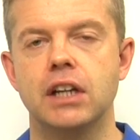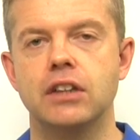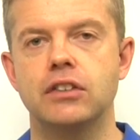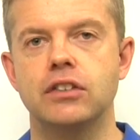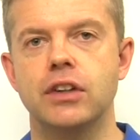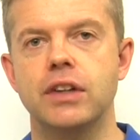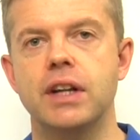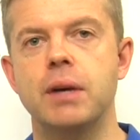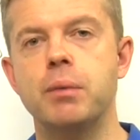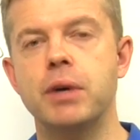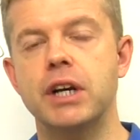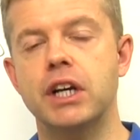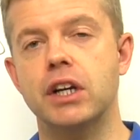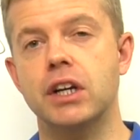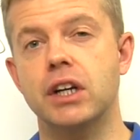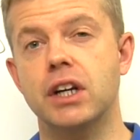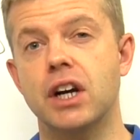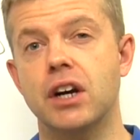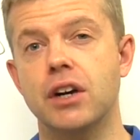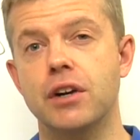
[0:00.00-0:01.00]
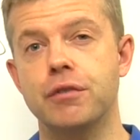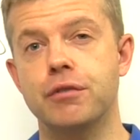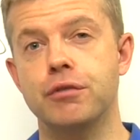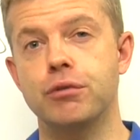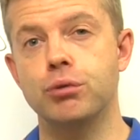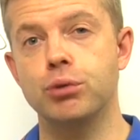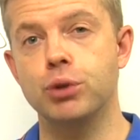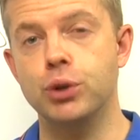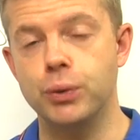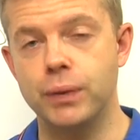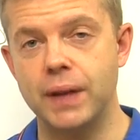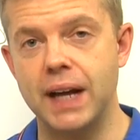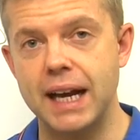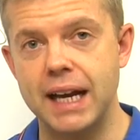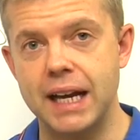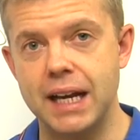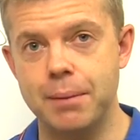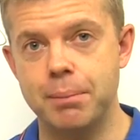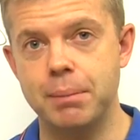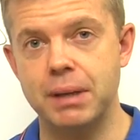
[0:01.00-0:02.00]
So then we're going to kind of root
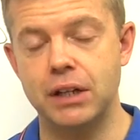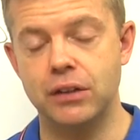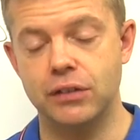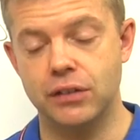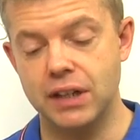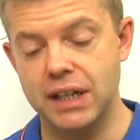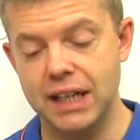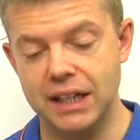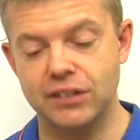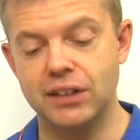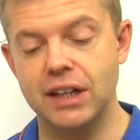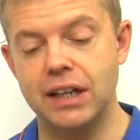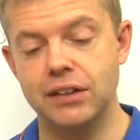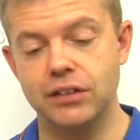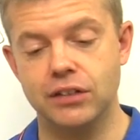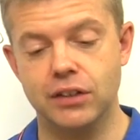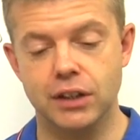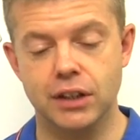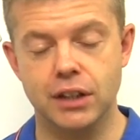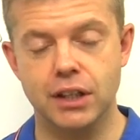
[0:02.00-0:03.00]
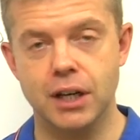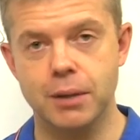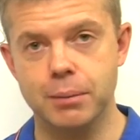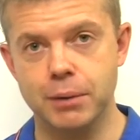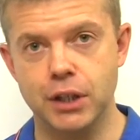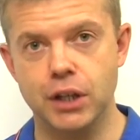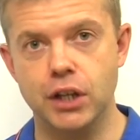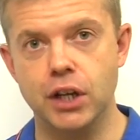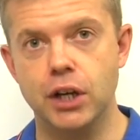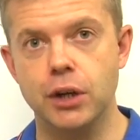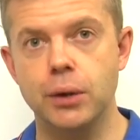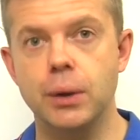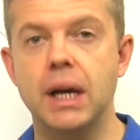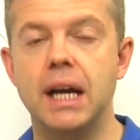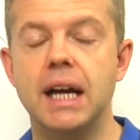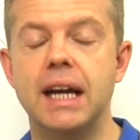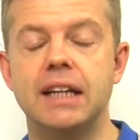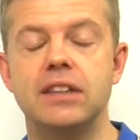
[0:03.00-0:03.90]
that in, because the next hand is going to come and go.